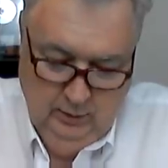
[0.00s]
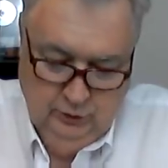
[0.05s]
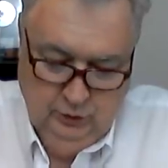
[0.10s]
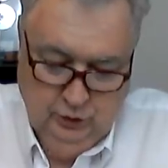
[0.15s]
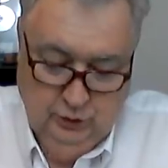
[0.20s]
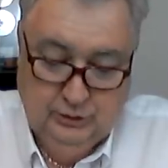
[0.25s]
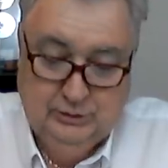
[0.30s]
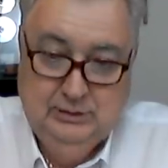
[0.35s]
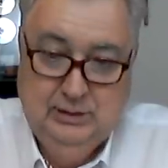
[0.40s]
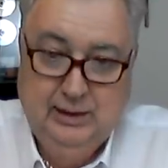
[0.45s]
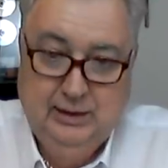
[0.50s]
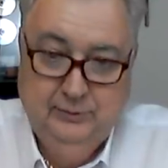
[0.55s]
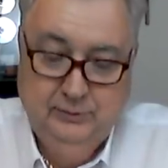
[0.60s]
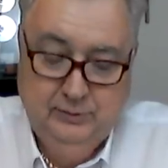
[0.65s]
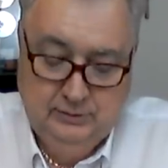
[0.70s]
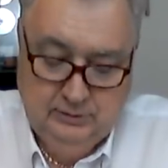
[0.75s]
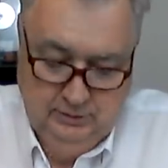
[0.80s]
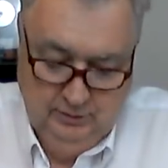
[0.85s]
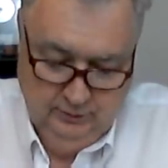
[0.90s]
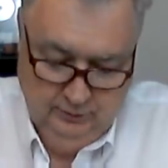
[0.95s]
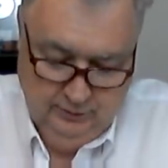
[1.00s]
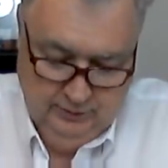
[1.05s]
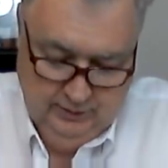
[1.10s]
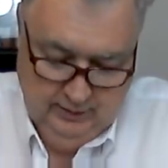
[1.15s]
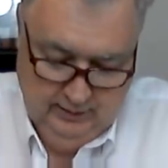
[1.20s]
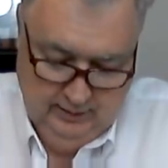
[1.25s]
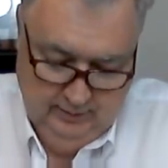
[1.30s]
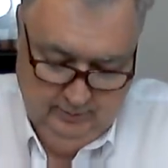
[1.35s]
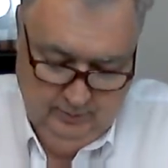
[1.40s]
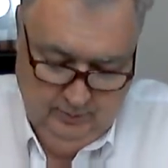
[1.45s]
just like this other
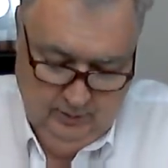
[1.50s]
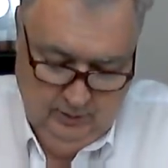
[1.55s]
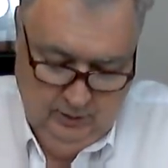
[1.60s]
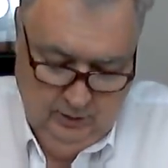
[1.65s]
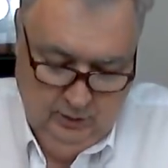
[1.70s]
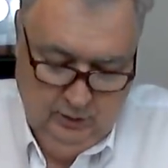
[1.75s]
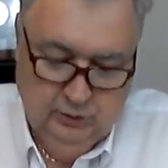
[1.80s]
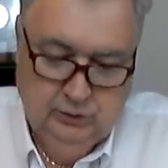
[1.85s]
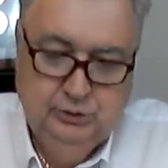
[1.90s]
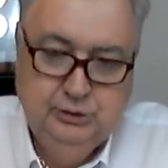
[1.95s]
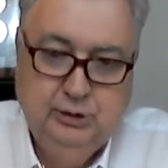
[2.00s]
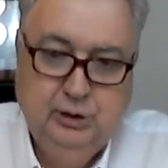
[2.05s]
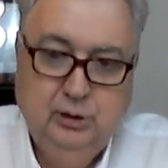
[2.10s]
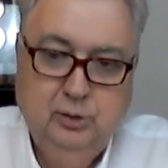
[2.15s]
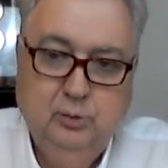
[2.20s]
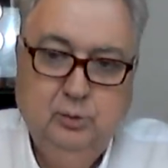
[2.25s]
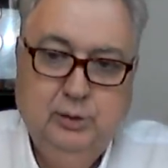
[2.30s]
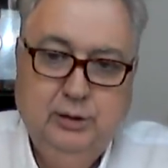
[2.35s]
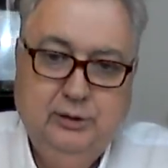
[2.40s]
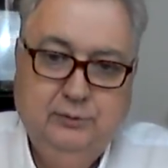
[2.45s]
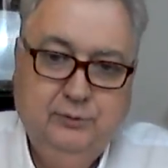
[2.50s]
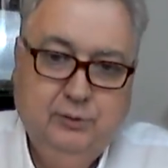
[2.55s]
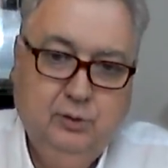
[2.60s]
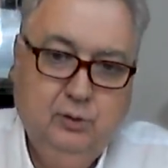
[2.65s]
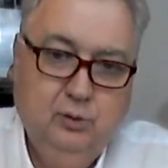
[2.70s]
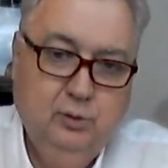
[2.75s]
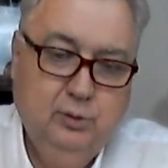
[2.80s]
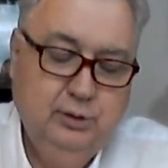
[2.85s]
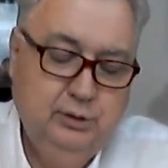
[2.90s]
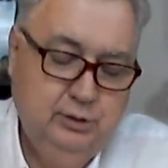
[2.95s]
time. So if they're
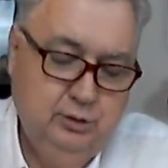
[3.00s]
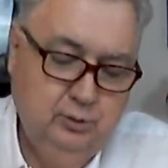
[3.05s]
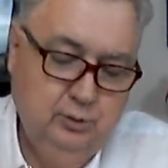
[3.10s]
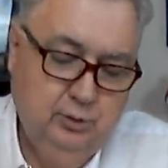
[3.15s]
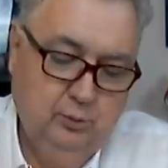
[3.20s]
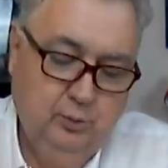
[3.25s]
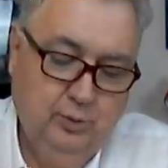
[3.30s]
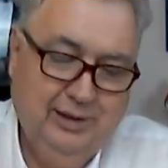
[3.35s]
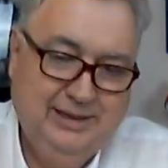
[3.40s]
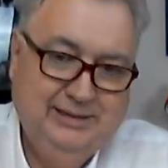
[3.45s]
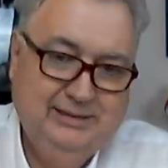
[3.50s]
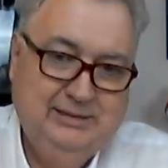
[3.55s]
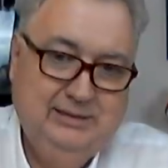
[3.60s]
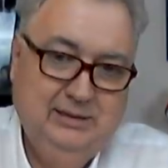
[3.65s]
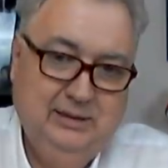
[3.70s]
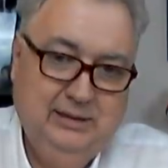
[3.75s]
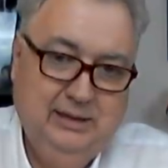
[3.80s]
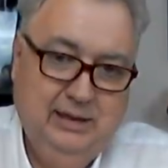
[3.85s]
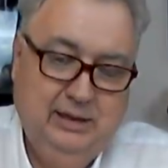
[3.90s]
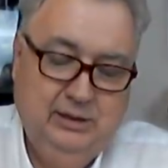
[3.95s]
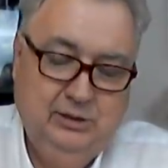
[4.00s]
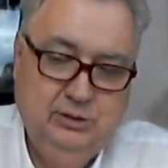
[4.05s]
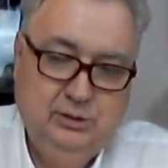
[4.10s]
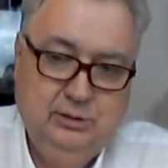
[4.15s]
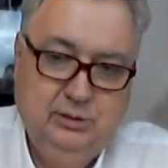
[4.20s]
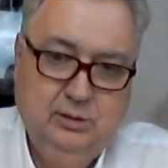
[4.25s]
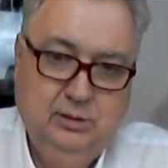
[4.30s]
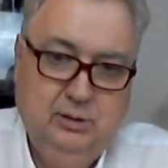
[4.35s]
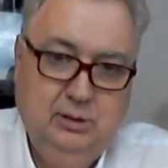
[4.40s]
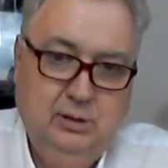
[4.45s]
going to do it
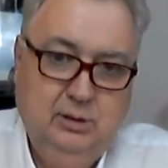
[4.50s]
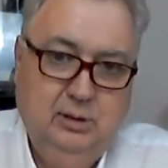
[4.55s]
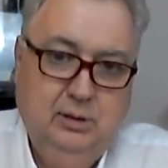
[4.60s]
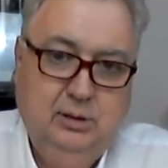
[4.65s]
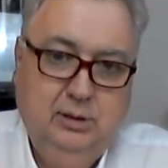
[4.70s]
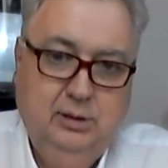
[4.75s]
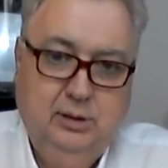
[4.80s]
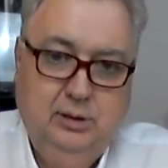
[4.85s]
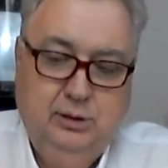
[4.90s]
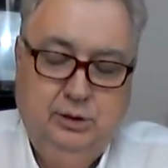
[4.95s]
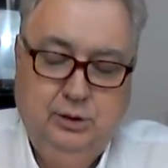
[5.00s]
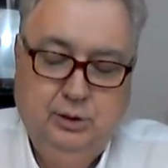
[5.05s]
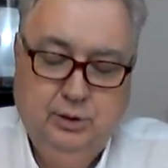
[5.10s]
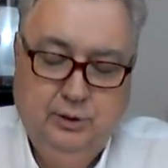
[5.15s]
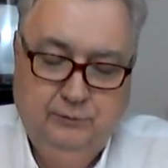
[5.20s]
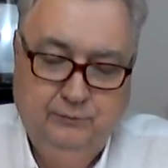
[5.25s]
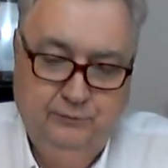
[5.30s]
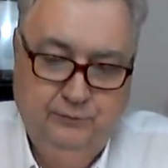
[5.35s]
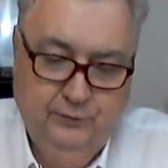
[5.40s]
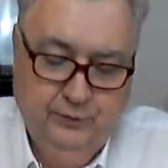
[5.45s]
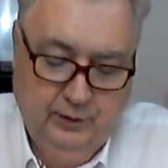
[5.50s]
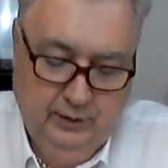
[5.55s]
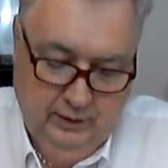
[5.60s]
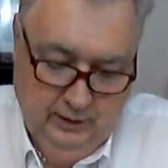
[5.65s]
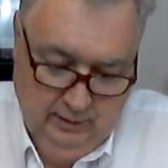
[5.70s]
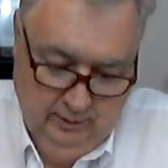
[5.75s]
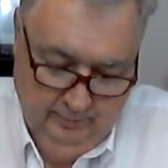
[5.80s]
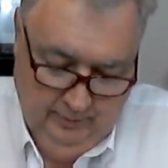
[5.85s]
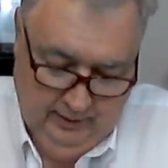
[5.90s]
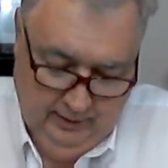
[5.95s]
reconciliation, you can
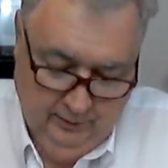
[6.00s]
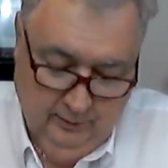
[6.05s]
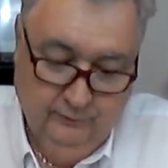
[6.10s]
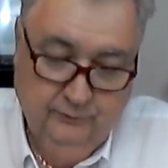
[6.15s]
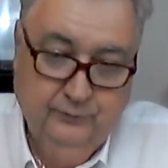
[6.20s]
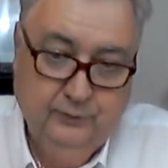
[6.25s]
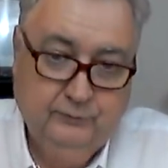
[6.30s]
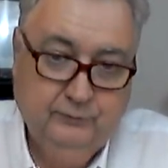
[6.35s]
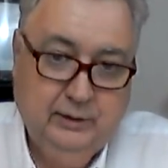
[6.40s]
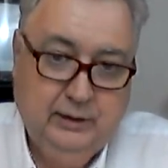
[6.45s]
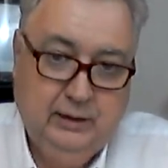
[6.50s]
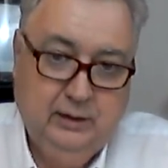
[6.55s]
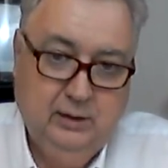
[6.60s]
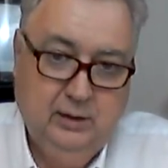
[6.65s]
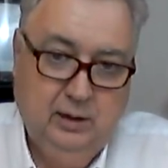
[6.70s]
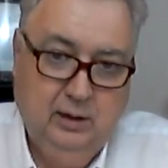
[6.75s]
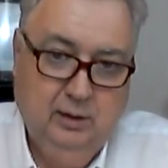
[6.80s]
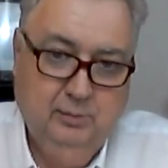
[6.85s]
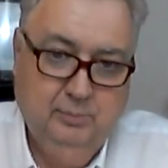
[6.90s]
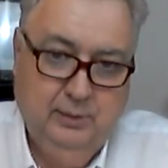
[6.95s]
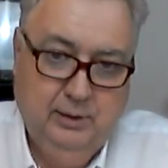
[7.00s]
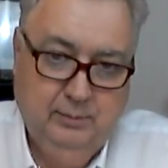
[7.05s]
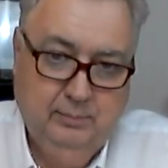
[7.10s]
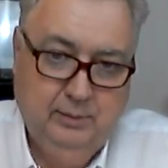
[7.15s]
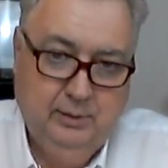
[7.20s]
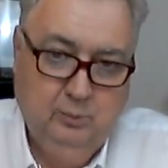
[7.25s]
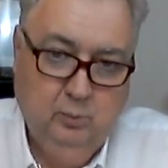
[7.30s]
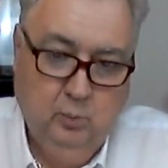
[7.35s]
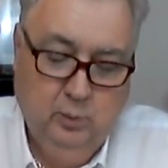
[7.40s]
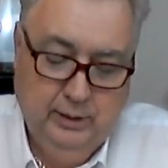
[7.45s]
forget about the $15
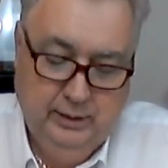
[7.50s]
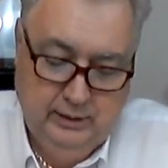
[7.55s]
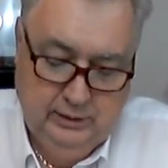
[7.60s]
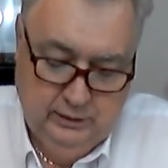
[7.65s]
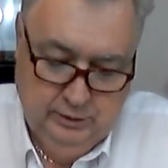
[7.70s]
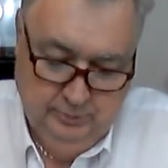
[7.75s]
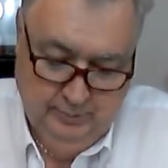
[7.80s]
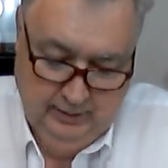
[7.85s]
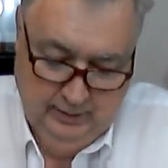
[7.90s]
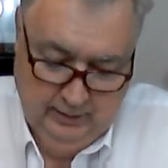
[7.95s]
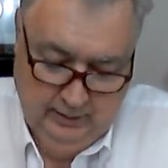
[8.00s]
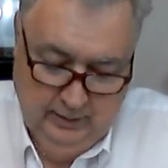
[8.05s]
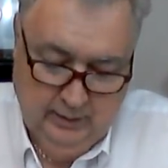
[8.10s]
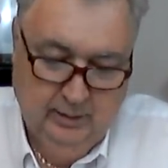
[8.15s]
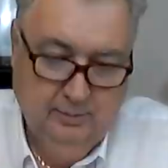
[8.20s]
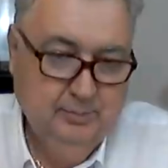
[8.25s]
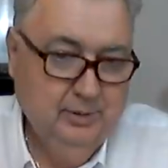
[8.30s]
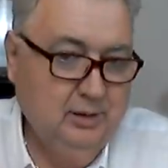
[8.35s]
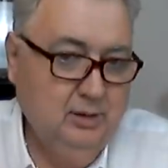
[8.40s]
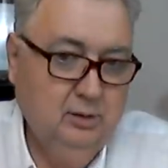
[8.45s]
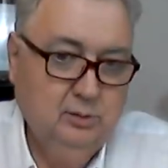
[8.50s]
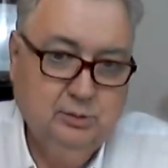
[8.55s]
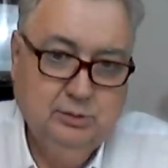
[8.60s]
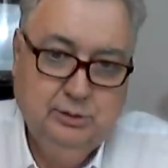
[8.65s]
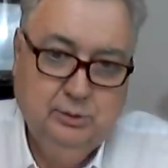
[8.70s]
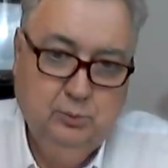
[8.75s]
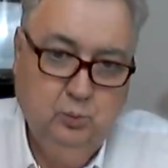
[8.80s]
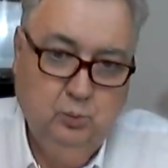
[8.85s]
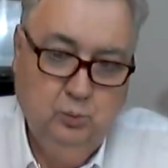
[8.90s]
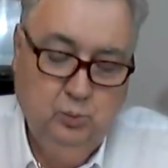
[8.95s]
minimum wage being in it, because
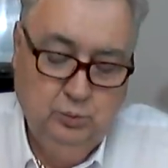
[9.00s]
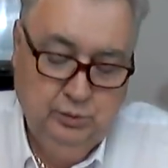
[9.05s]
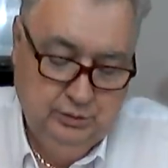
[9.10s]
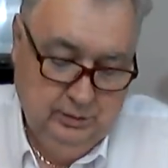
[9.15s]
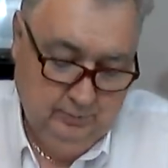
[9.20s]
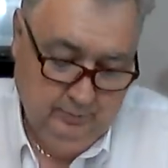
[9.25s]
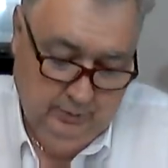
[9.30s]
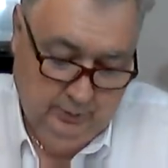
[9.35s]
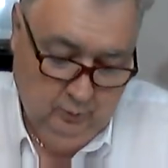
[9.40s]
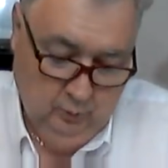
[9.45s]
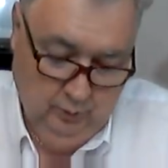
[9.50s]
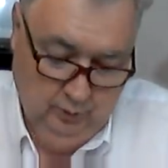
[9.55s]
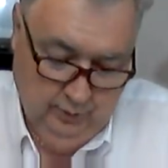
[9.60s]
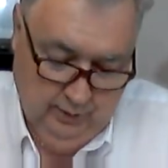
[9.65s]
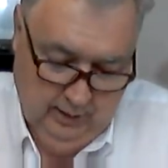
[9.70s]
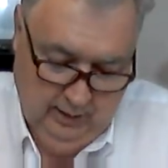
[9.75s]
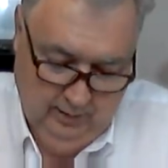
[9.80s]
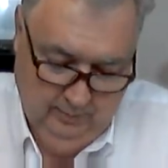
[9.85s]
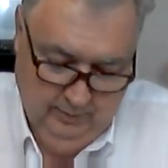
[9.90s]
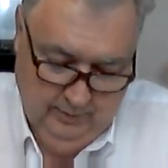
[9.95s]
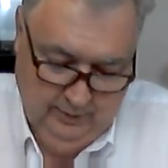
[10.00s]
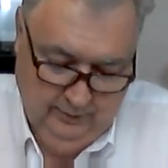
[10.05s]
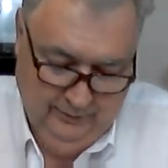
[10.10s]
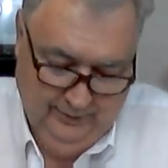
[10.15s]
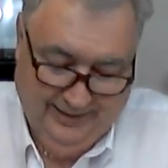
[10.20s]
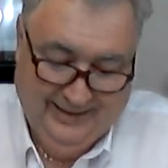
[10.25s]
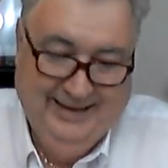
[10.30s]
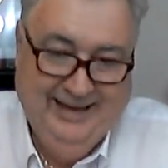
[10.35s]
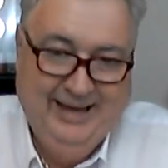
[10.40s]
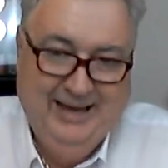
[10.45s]
it simply will not be.
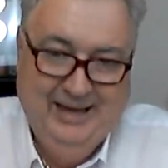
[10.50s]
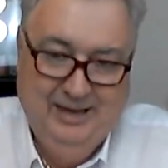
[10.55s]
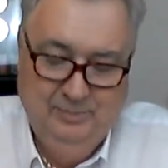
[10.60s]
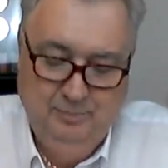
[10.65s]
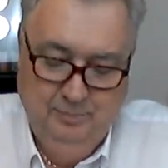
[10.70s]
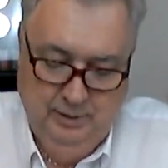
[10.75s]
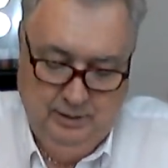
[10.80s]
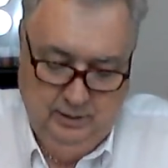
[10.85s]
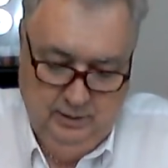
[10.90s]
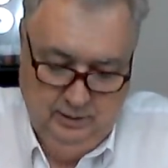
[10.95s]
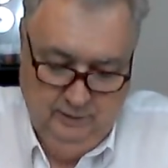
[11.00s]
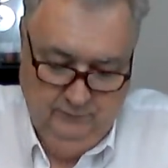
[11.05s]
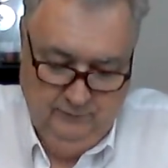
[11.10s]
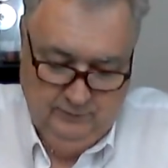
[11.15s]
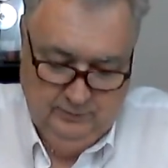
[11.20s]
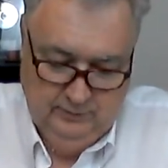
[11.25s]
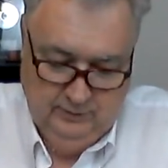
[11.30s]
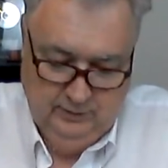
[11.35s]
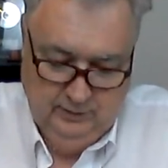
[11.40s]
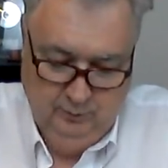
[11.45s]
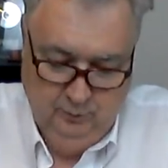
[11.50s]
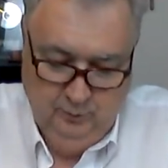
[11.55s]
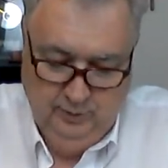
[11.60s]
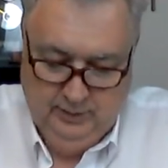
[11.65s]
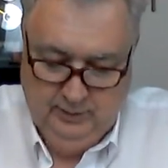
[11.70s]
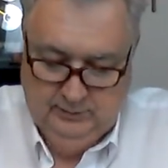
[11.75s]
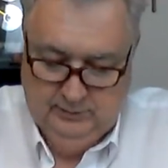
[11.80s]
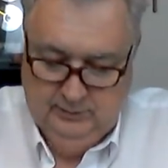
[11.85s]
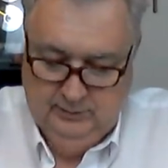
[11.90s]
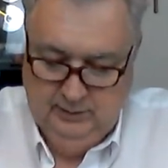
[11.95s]
That can't be if it's in a
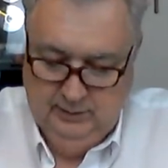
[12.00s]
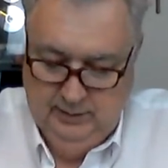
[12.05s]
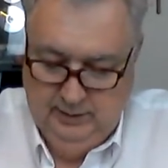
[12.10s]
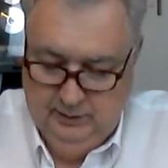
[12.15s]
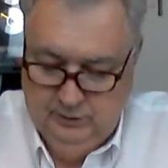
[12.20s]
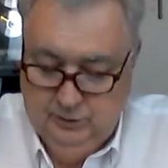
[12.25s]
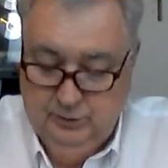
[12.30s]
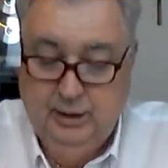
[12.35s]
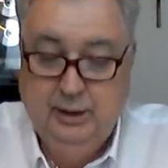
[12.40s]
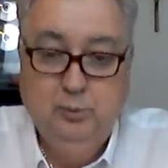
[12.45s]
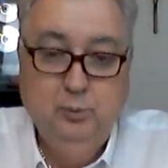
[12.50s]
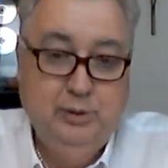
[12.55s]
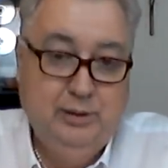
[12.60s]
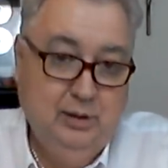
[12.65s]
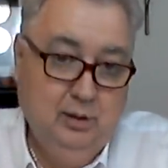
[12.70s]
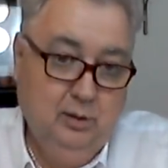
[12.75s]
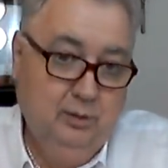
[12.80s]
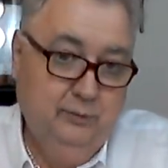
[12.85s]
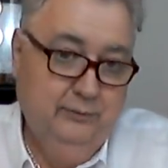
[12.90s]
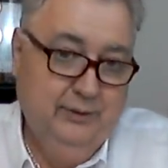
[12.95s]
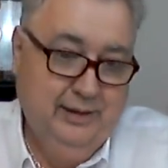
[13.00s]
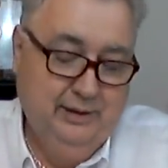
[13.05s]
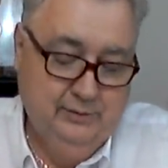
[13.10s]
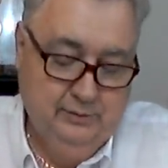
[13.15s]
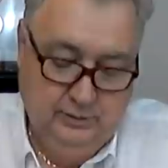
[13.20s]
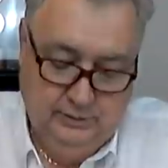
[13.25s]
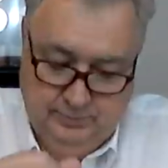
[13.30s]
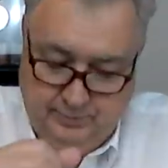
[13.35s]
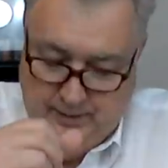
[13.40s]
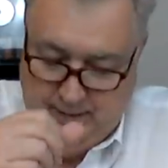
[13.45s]
Reconciliation Act. We learned that
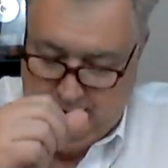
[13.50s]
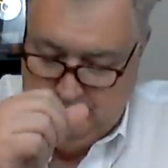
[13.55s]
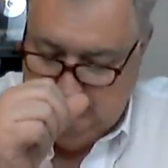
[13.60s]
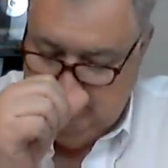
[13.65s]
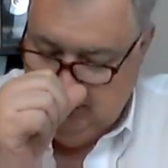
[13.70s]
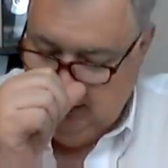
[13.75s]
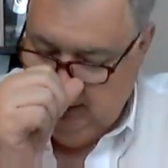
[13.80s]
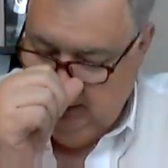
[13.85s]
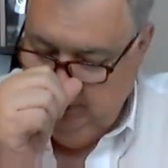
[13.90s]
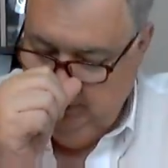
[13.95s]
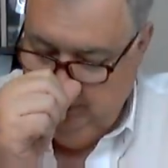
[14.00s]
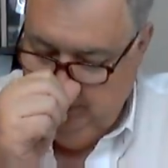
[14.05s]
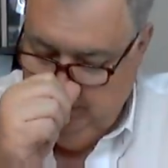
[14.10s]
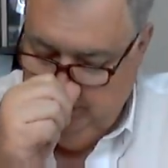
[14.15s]
this past time.